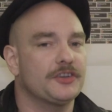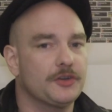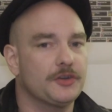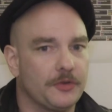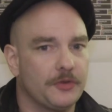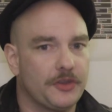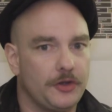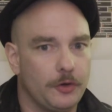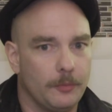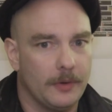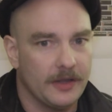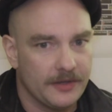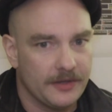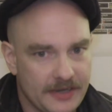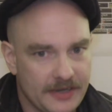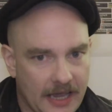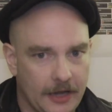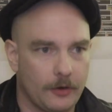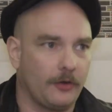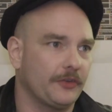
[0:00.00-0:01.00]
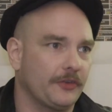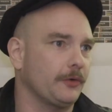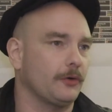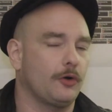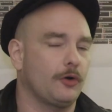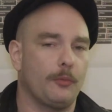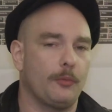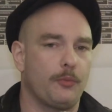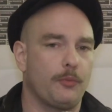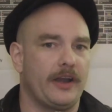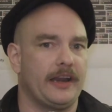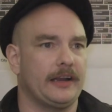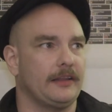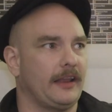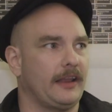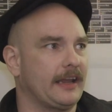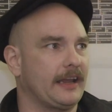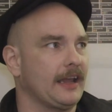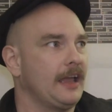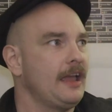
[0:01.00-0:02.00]
with humans and also incorporating
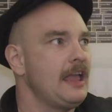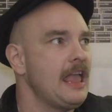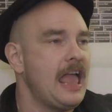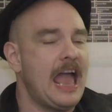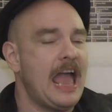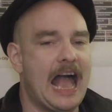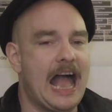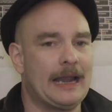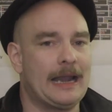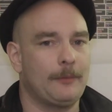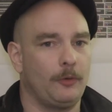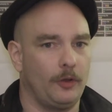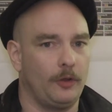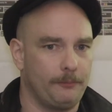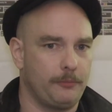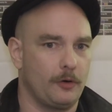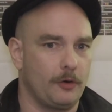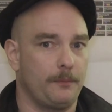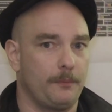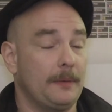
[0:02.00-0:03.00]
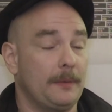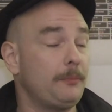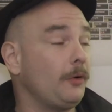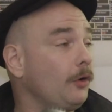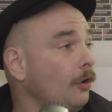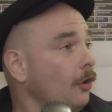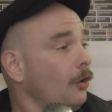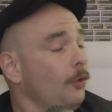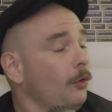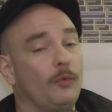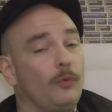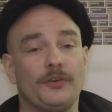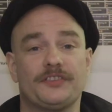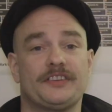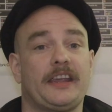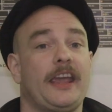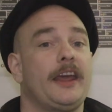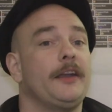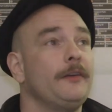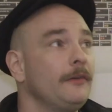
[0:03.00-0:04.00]
like animal and bird people, once
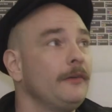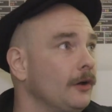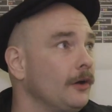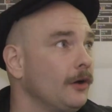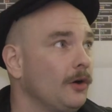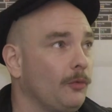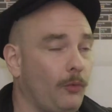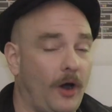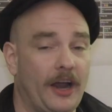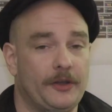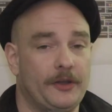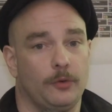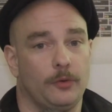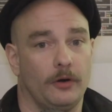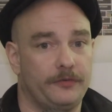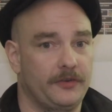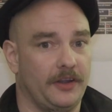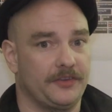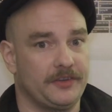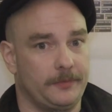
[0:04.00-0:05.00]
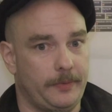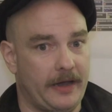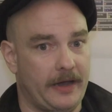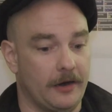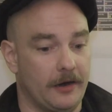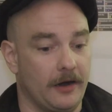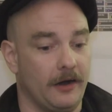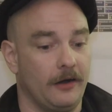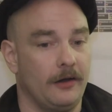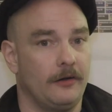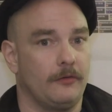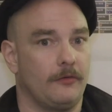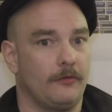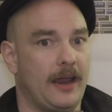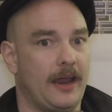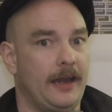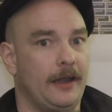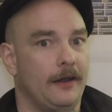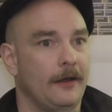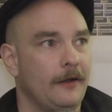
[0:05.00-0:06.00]
again, White Dwarf does it better,
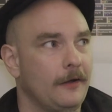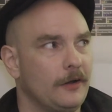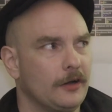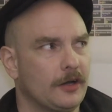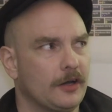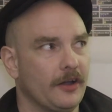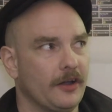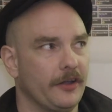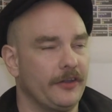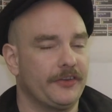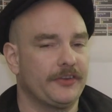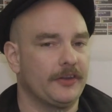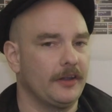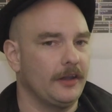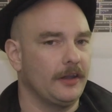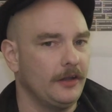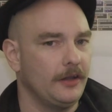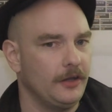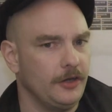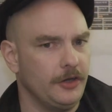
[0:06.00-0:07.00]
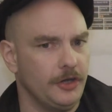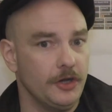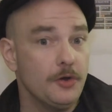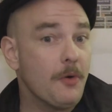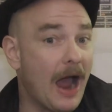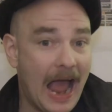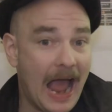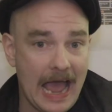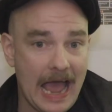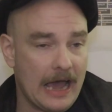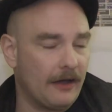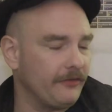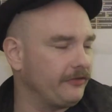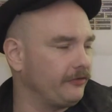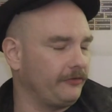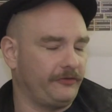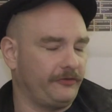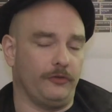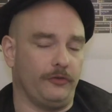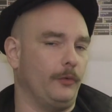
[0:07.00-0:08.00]
right? Because you have,
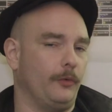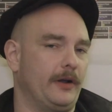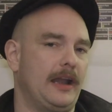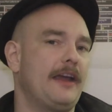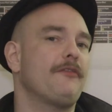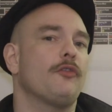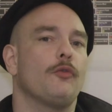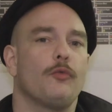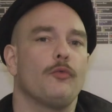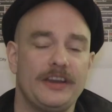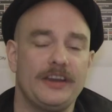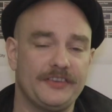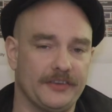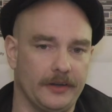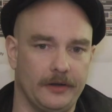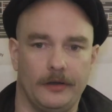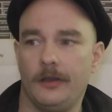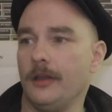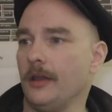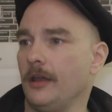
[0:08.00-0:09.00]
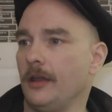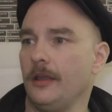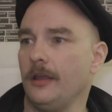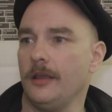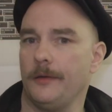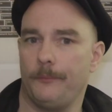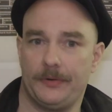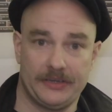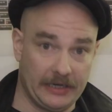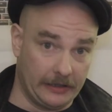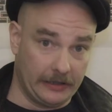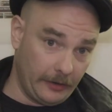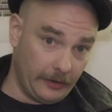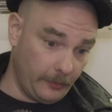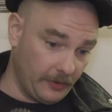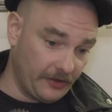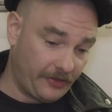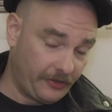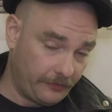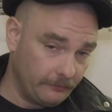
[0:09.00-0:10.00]
for whatever reason, particularly
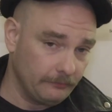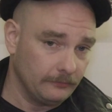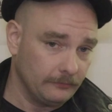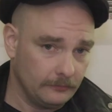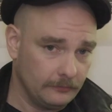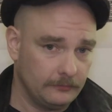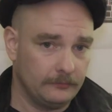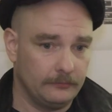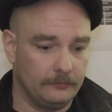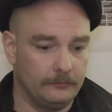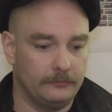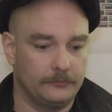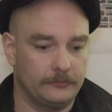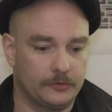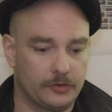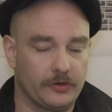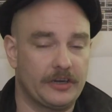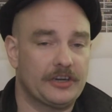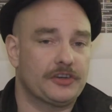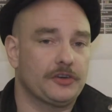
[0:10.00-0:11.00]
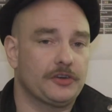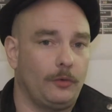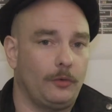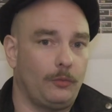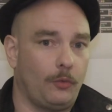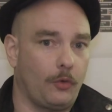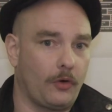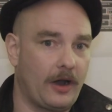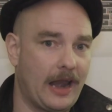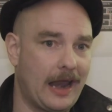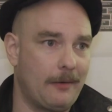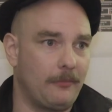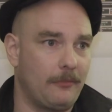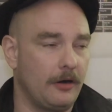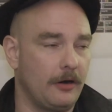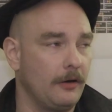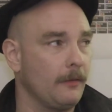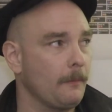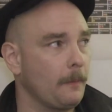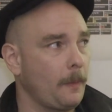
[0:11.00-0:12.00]
with traditional Warhammer,
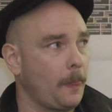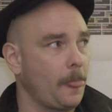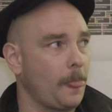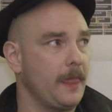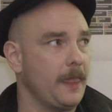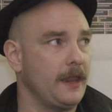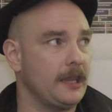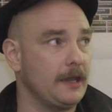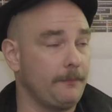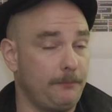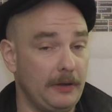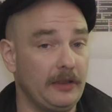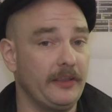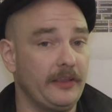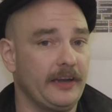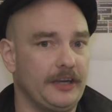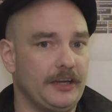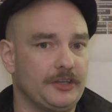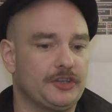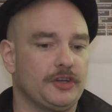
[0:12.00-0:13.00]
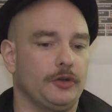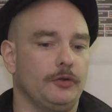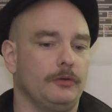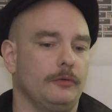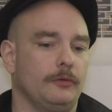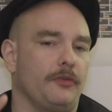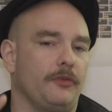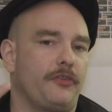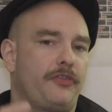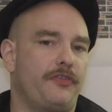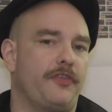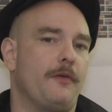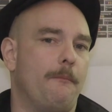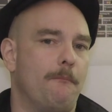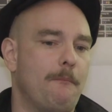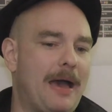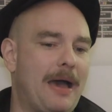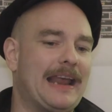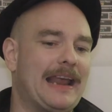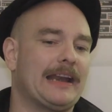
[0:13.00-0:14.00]
the ability to
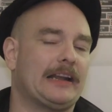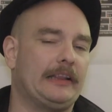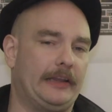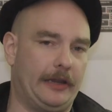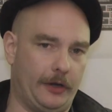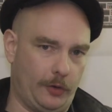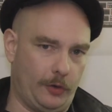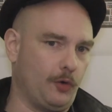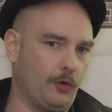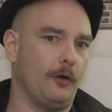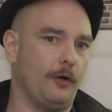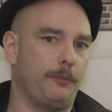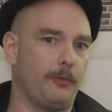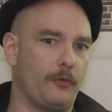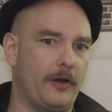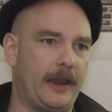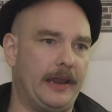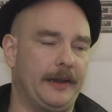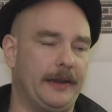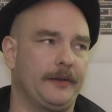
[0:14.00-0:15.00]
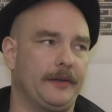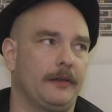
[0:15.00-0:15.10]
thematically incorporate